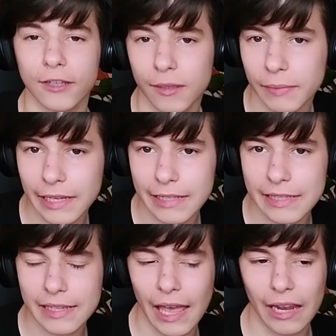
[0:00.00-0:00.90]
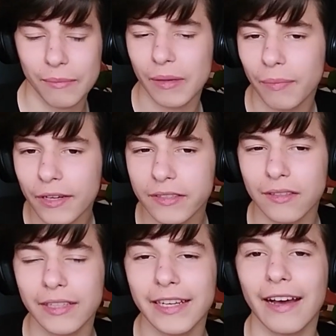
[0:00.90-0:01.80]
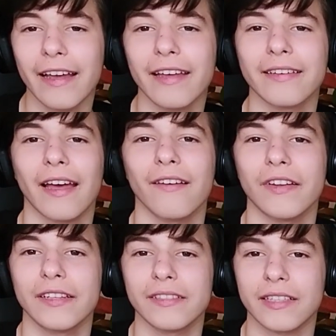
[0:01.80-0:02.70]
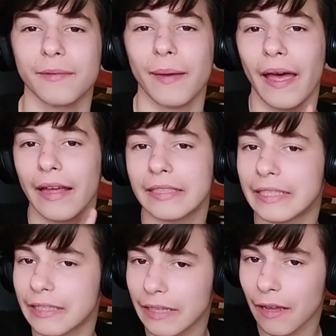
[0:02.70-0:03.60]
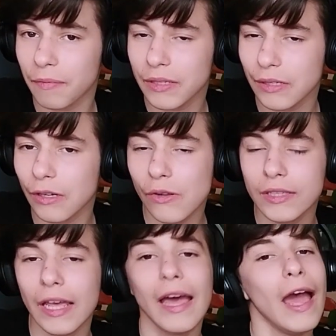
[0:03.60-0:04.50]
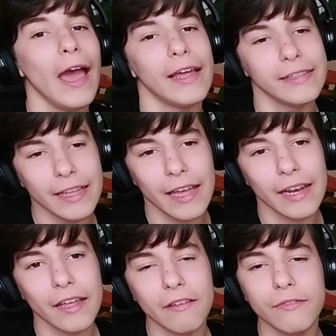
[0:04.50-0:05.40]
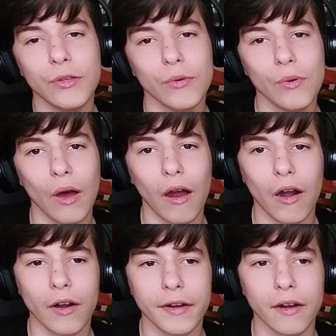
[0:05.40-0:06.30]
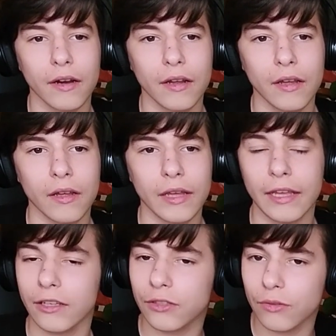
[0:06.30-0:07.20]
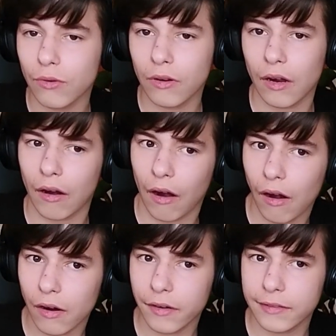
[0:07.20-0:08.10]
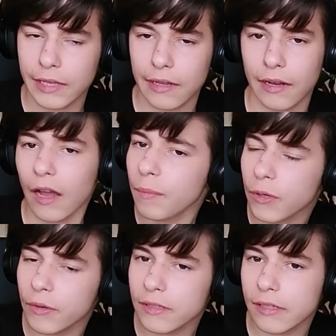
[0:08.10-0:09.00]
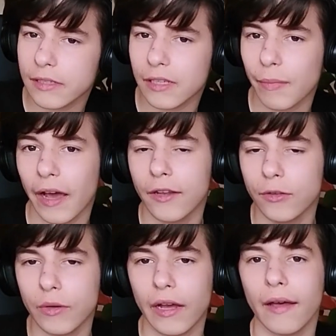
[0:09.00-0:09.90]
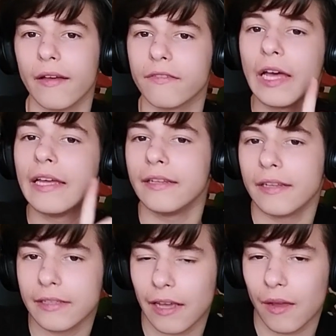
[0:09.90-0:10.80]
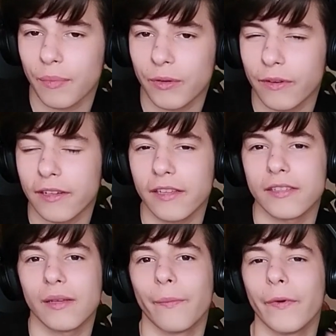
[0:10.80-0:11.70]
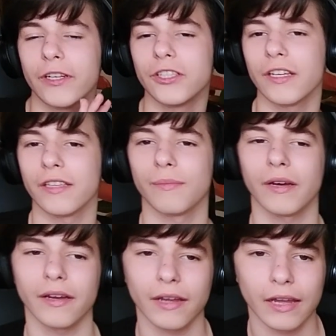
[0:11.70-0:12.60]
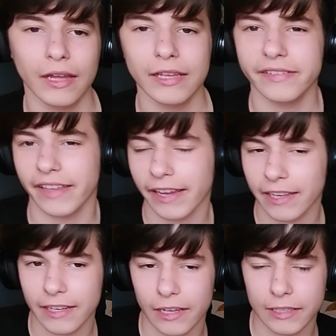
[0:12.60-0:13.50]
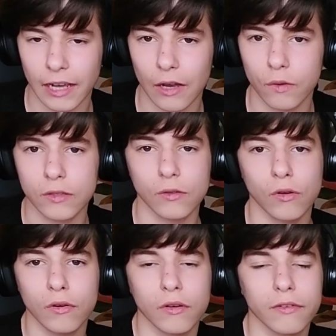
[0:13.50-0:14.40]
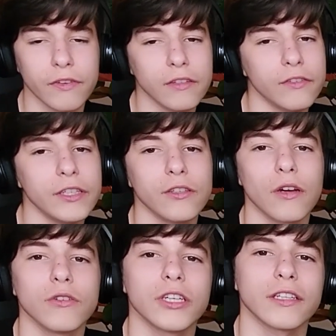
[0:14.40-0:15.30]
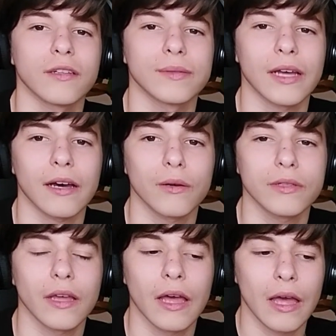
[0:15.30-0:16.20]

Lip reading: for the plants, and me personally, I have an Instagram at this episodes. And then if you are into art and hyperrealism, I do have this hyperrealism, which is my second account, so go feel free to go check those out.